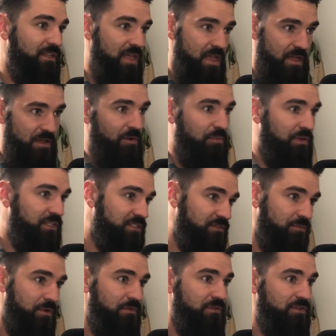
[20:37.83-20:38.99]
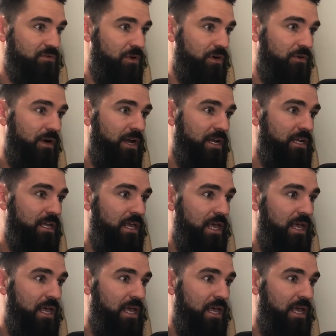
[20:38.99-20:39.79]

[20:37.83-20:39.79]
the, at your place of previous work, right? Yeah.